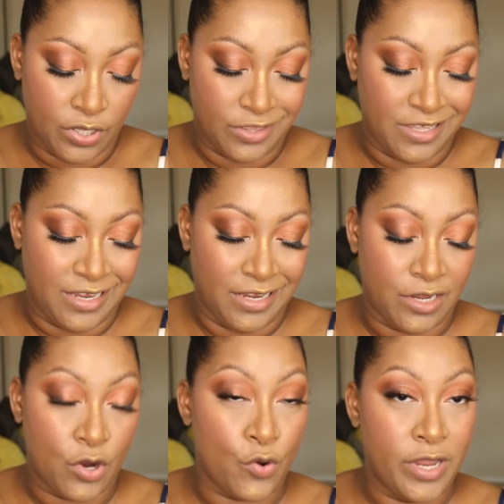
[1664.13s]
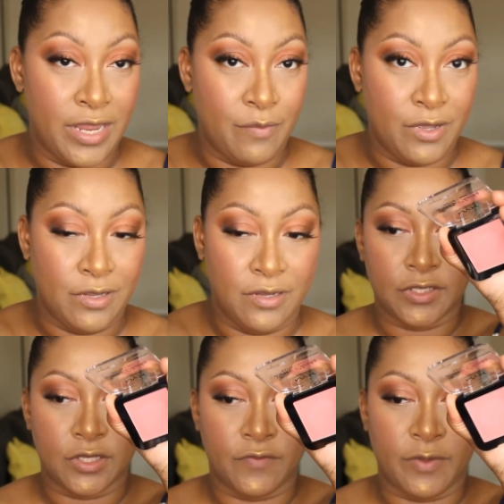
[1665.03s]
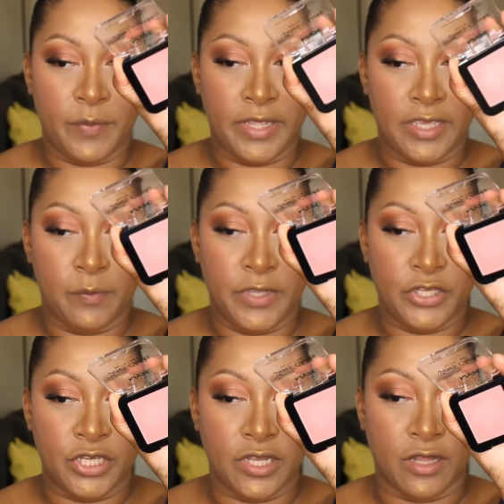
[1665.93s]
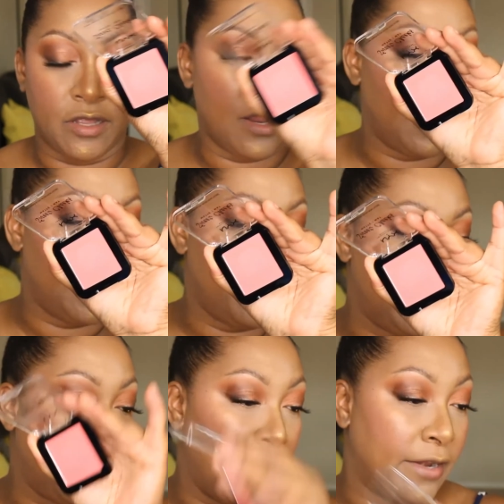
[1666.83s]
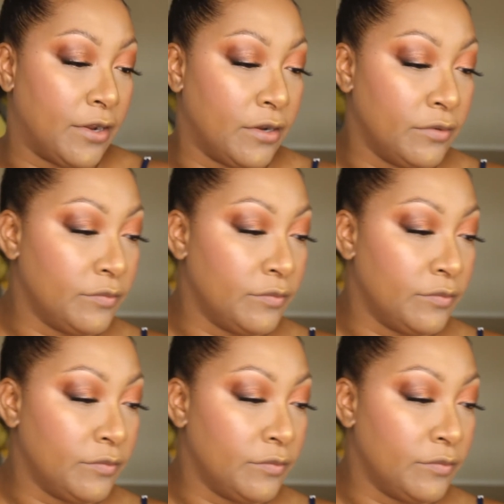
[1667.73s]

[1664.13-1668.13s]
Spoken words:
the cream. Sort of a pinky peachy color. A little bit lighter.